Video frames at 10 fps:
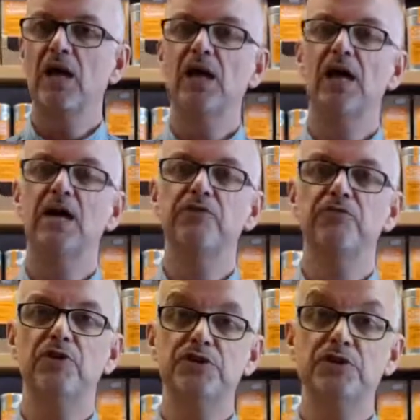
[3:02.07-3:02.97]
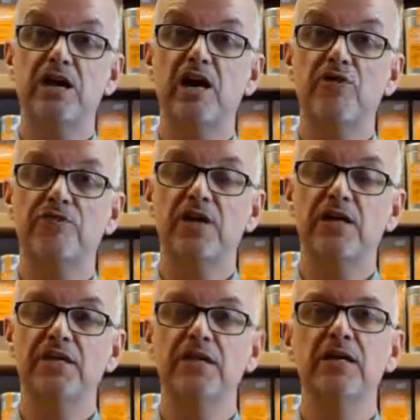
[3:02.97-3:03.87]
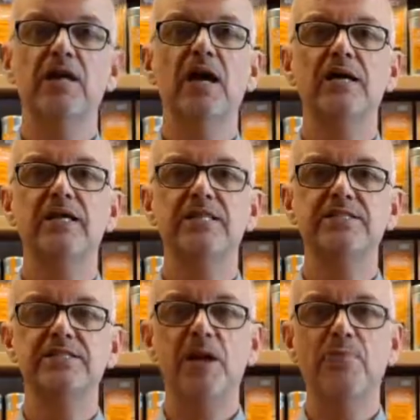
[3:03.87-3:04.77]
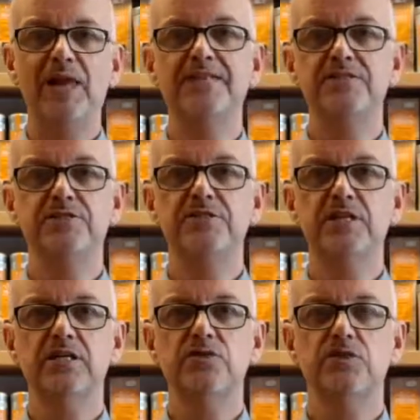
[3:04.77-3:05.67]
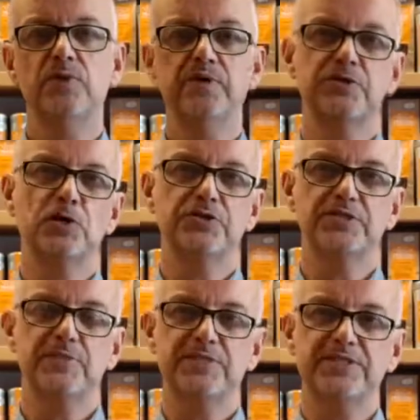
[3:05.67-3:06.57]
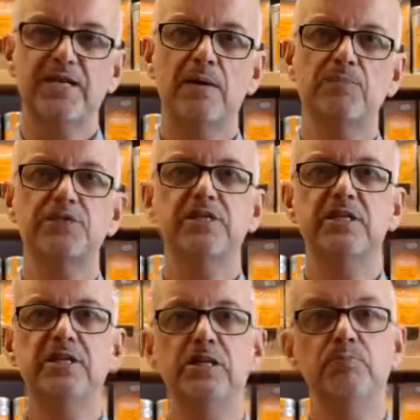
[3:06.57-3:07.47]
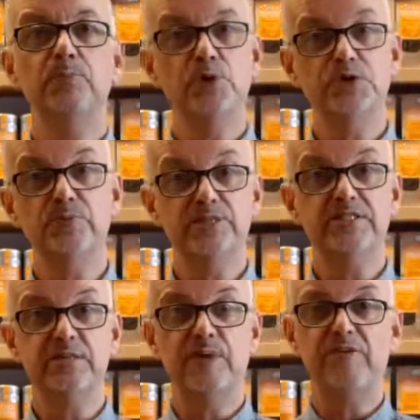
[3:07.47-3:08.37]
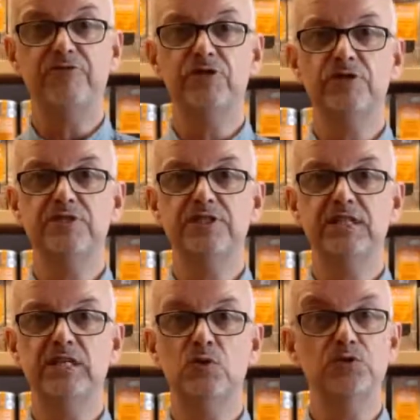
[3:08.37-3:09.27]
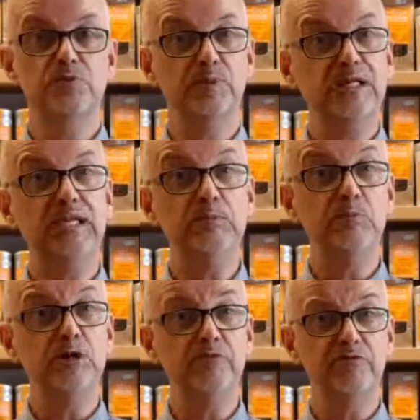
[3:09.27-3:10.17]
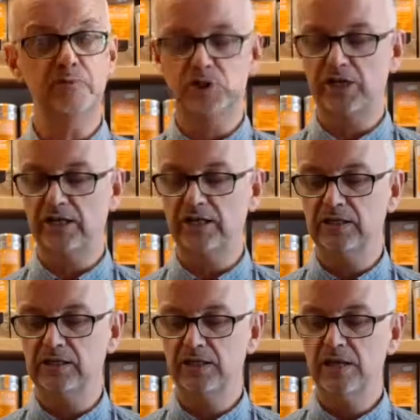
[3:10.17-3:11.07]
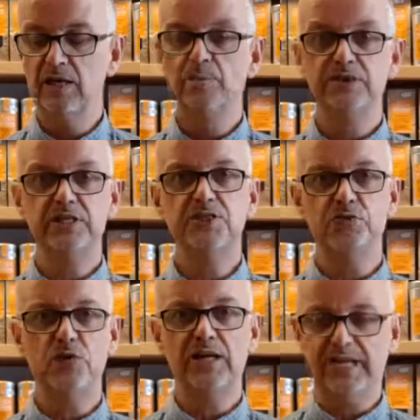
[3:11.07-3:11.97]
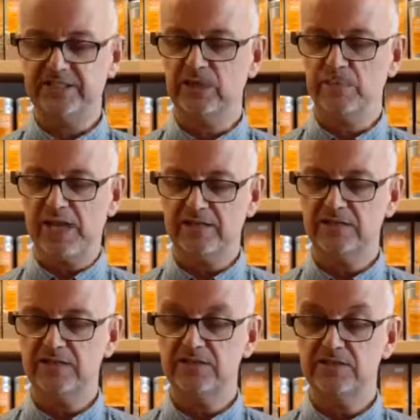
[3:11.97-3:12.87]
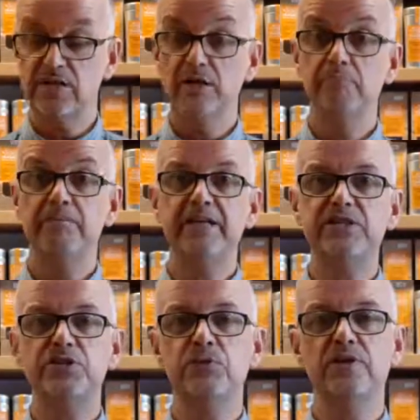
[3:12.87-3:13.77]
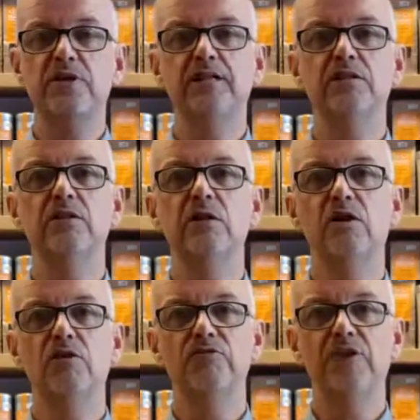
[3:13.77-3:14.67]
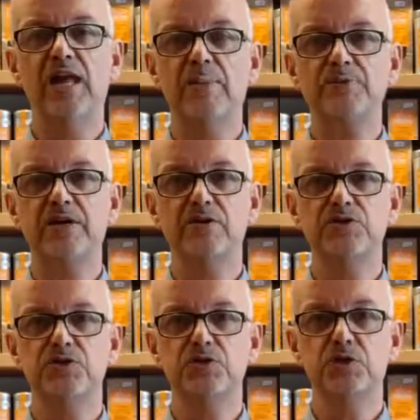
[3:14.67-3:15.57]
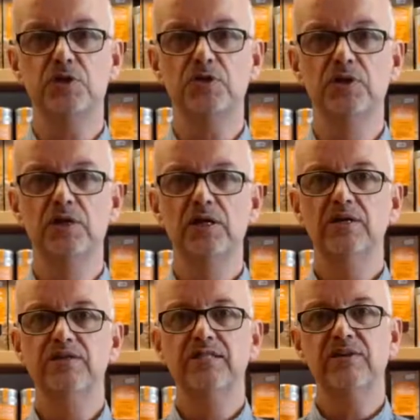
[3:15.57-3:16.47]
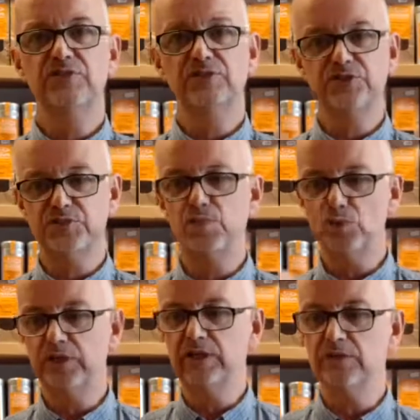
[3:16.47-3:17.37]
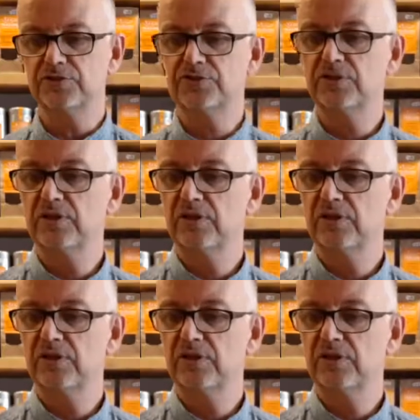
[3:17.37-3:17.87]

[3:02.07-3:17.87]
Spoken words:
and Russian Caravan is a blended tea, so it's got some Assam tea, possibly some African tea or some Heman from China, but these are all classic black teas mixed with a little of the Lapsang Souchong to give it the smokiness